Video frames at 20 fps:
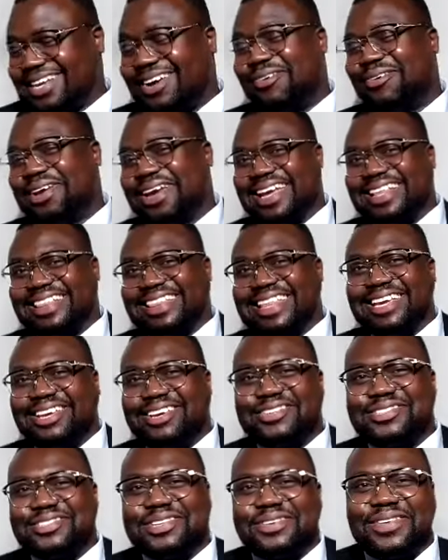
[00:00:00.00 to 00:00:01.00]
Okay.
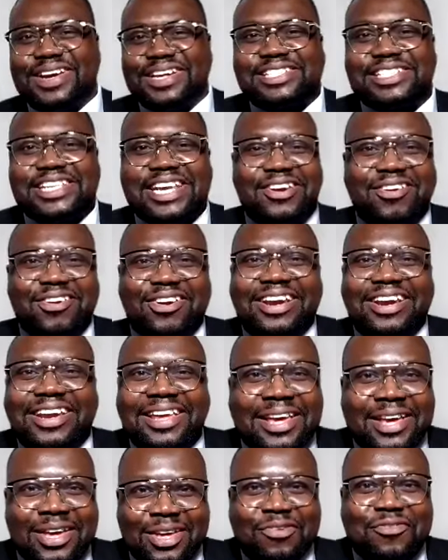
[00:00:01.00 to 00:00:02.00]
Thank you so much, Shannon.
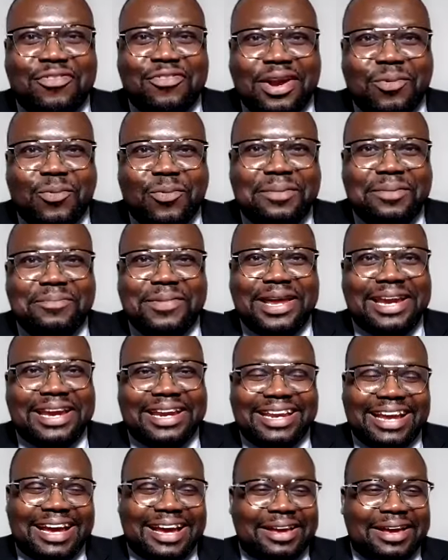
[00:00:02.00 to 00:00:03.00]
You've got 1
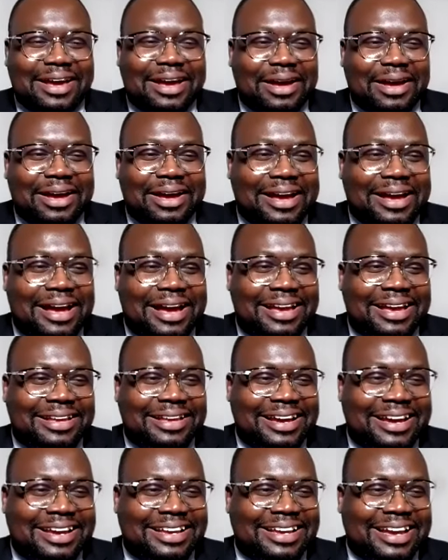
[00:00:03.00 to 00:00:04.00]
minute.
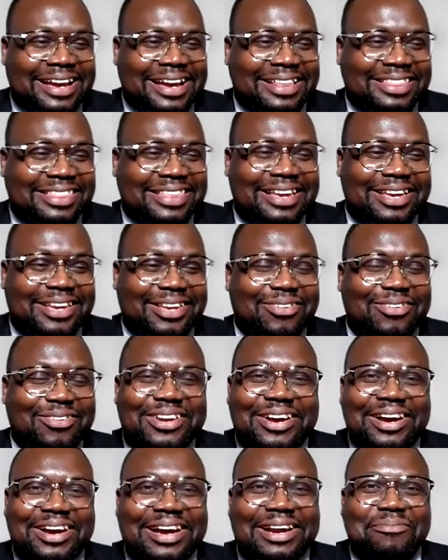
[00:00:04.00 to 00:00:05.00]
I think you're
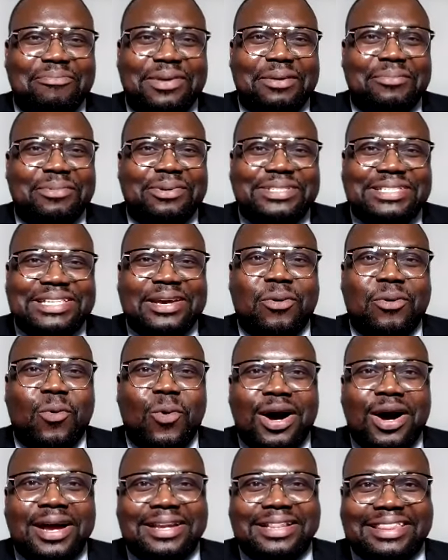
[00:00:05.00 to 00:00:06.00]
not going to be able to say
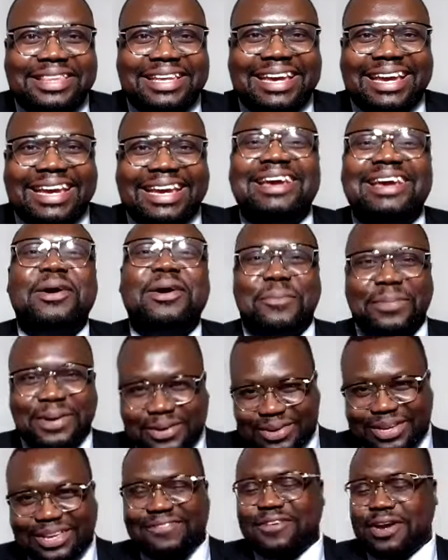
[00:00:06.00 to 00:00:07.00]
one thing,
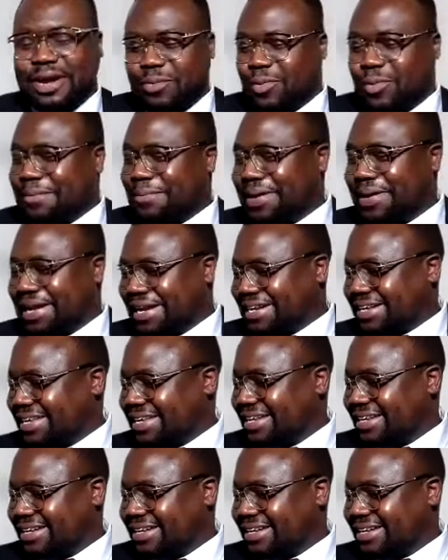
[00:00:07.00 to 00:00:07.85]
but you've got 1 minute.